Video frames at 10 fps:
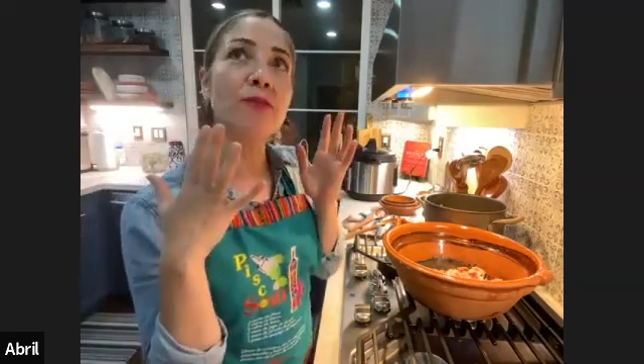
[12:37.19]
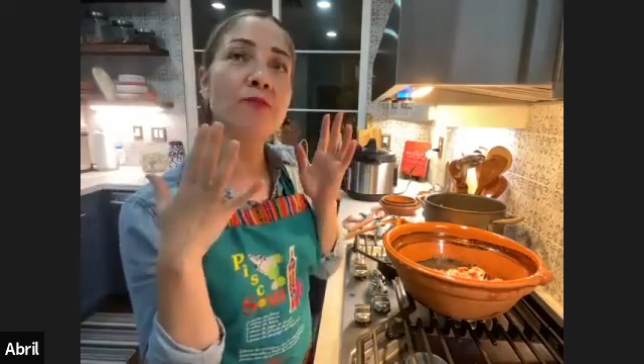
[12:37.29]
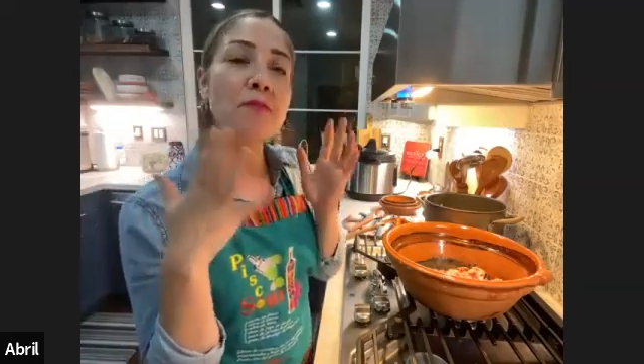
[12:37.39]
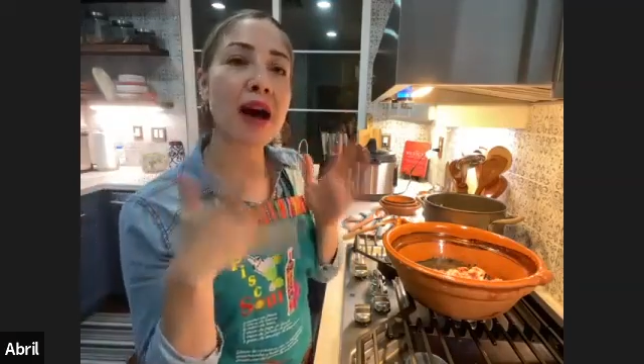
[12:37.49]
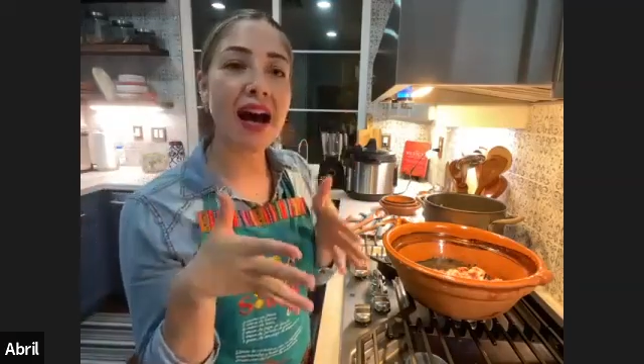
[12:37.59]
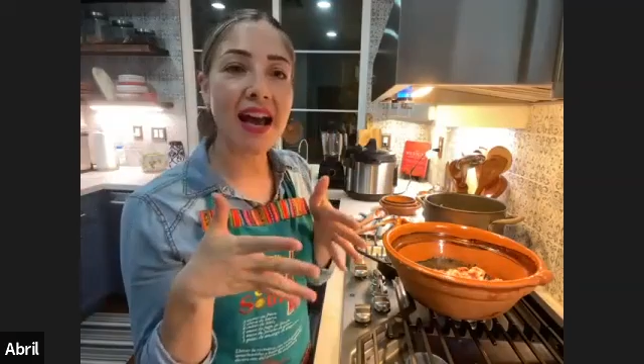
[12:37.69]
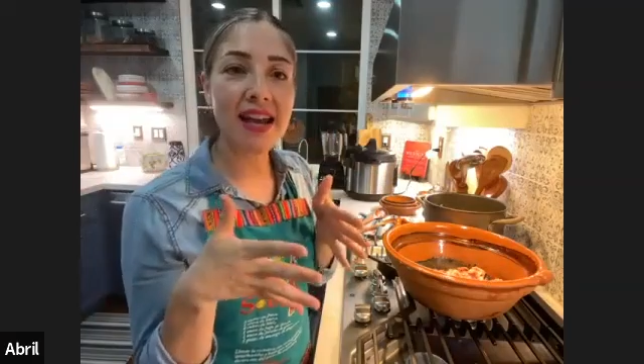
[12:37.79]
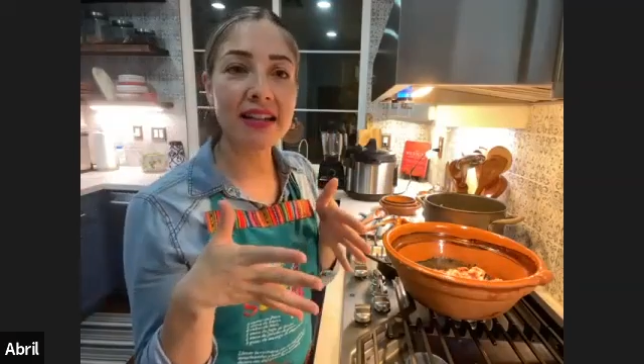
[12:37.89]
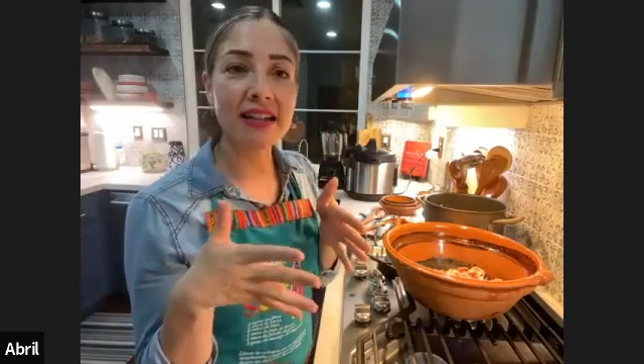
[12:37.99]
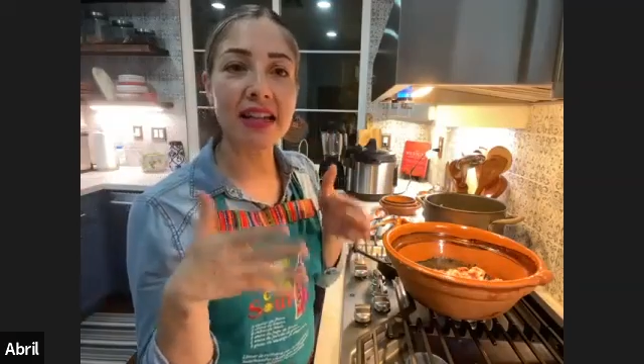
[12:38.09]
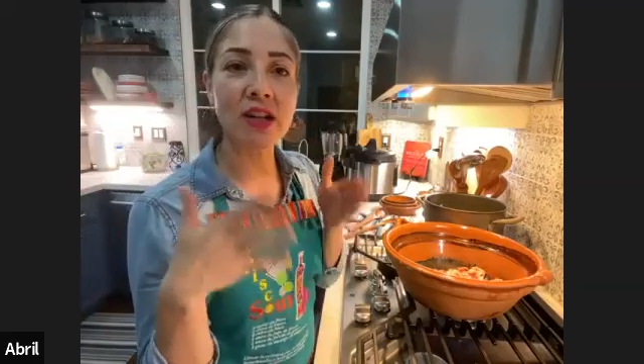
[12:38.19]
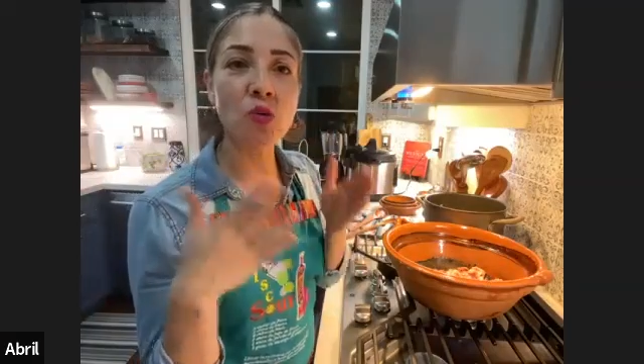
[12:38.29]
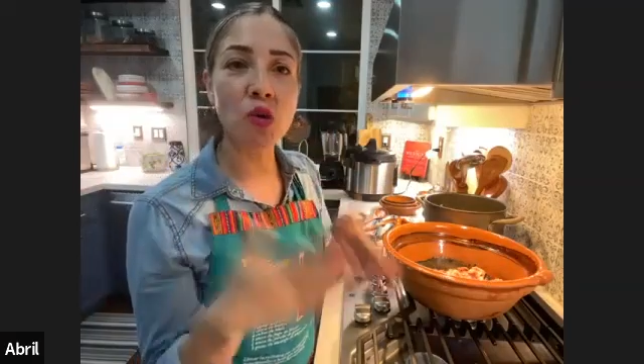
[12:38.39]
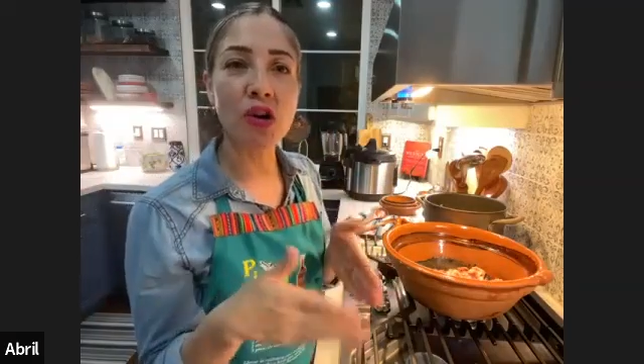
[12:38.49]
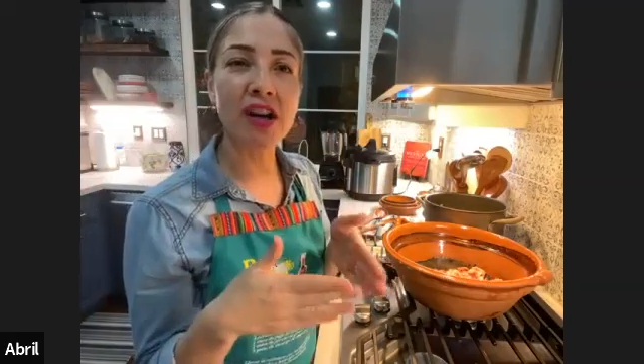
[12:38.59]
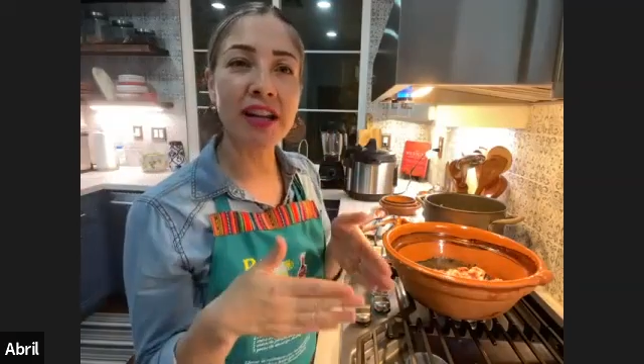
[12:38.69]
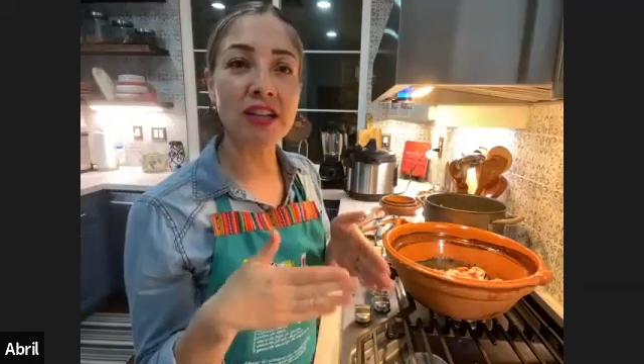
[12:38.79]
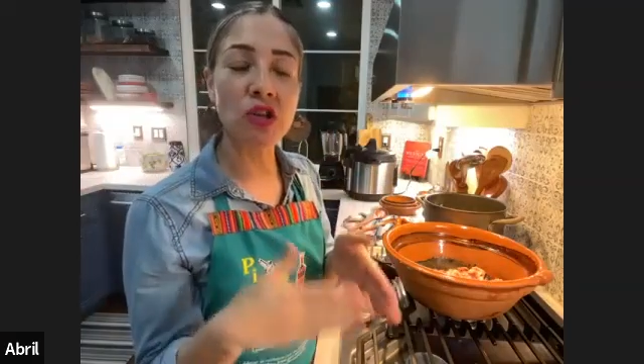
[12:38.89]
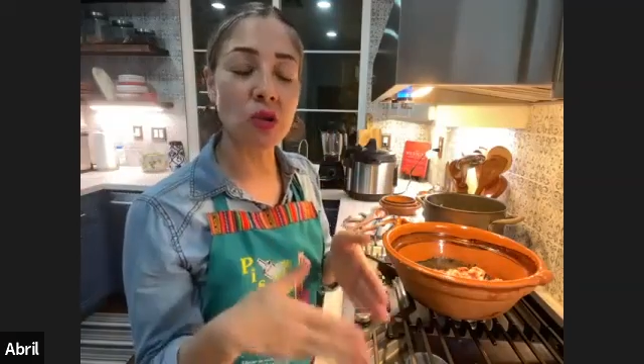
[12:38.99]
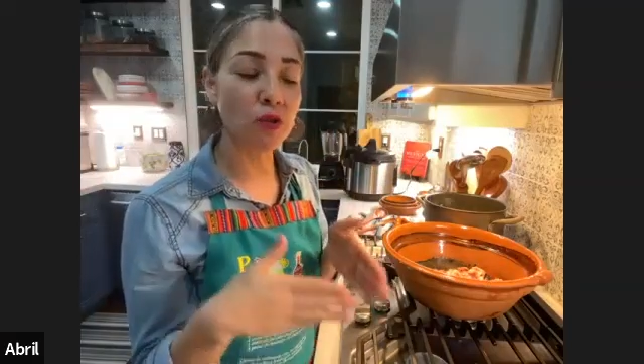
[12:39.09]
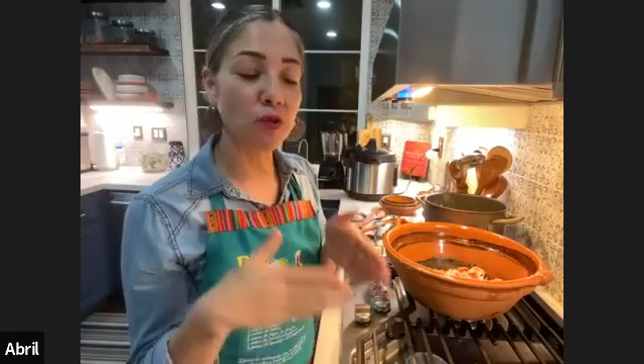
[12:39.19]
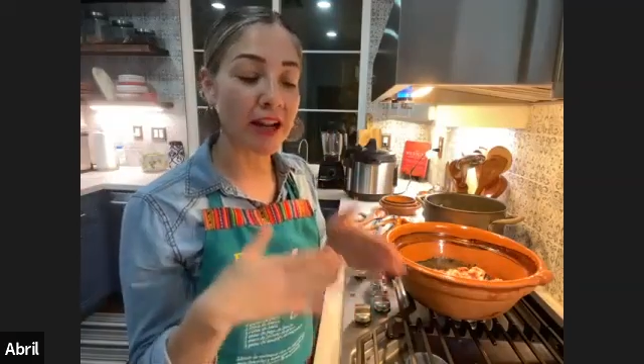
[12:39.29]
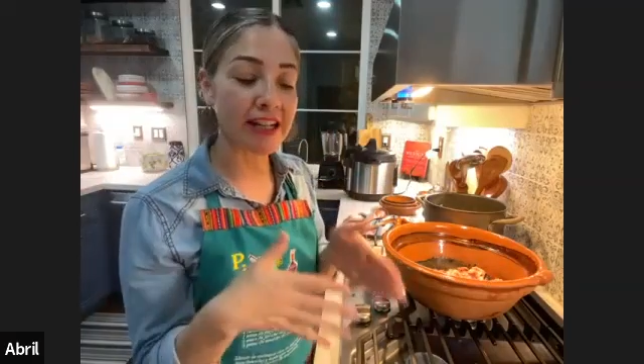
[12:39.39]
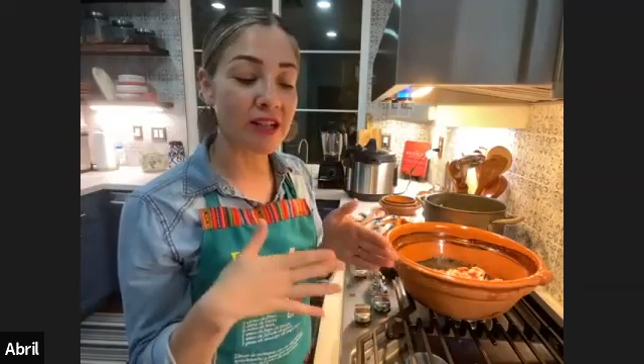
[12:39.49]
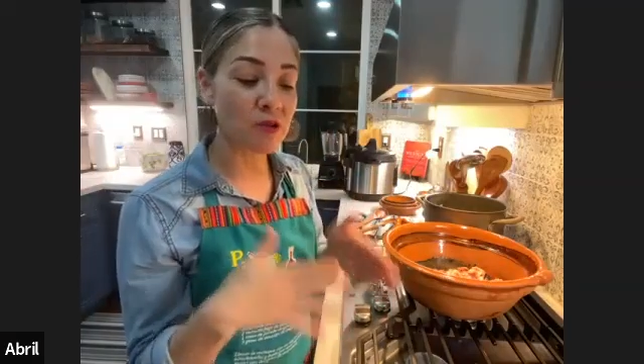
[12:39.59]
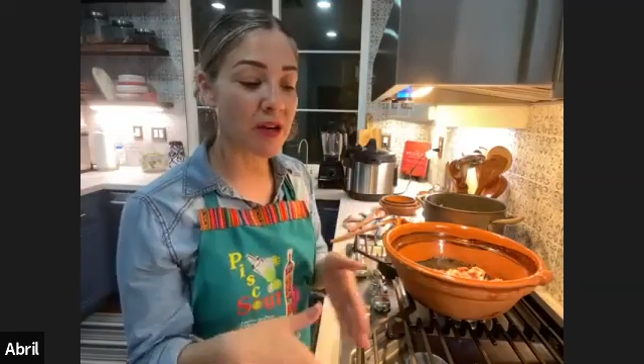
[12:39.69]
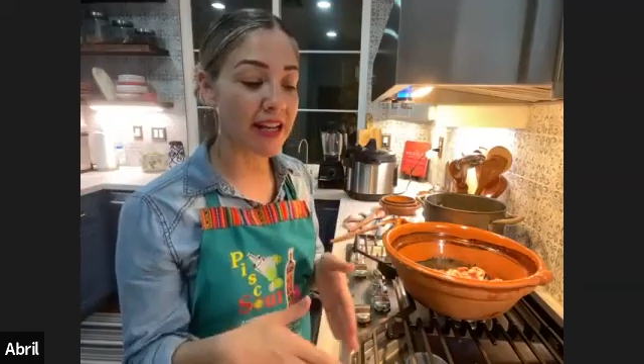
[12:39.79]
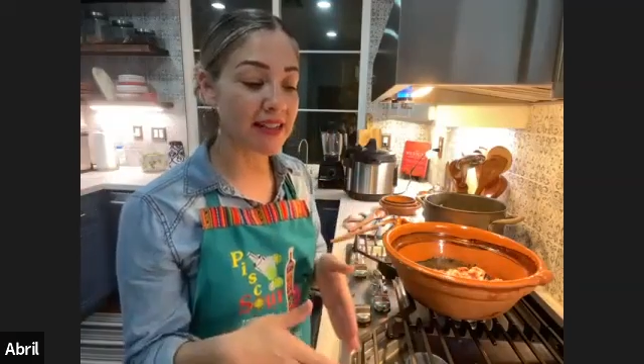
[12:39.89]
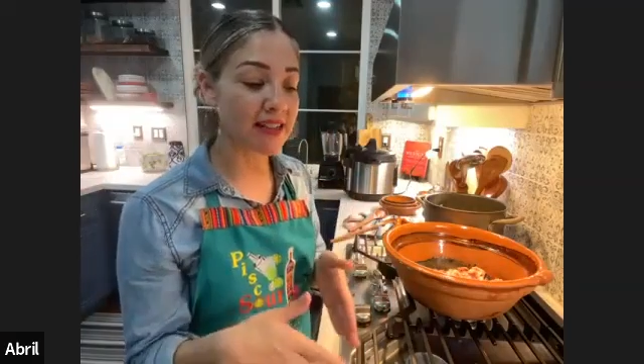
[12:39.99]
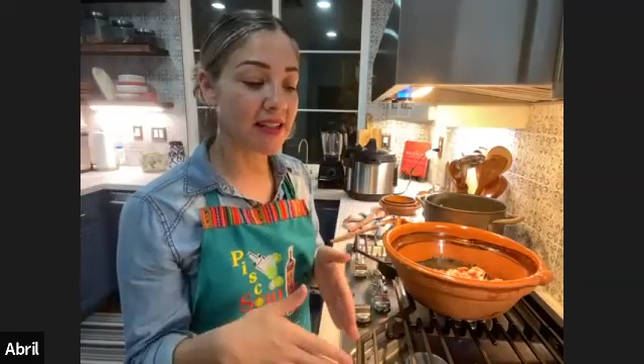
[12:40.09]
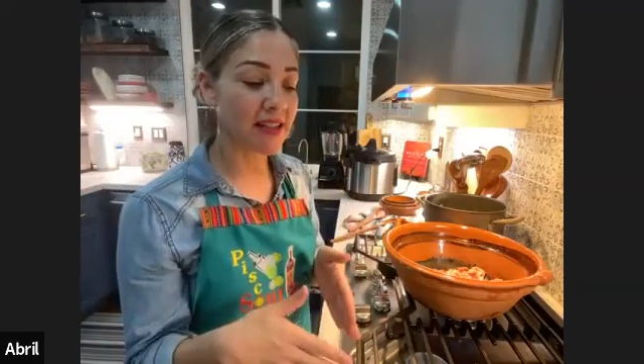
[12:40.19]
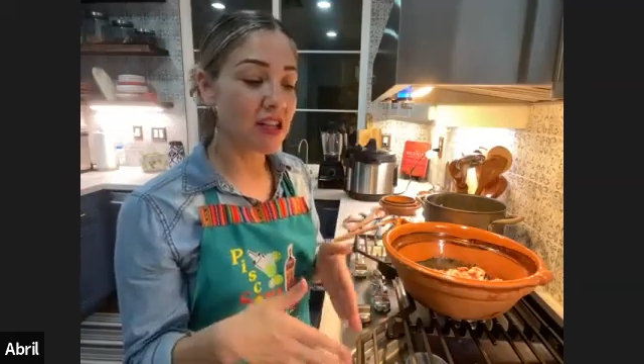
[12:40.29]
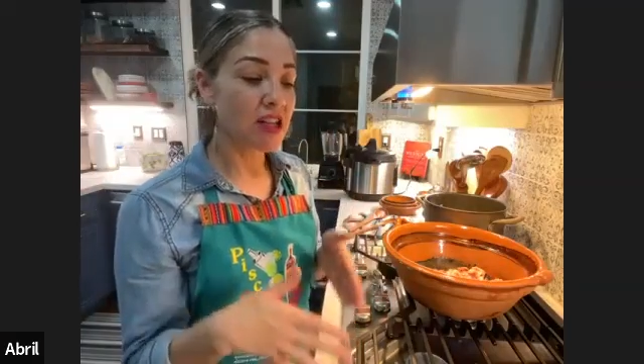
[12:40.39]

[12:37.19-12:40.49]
mind and work into finding ways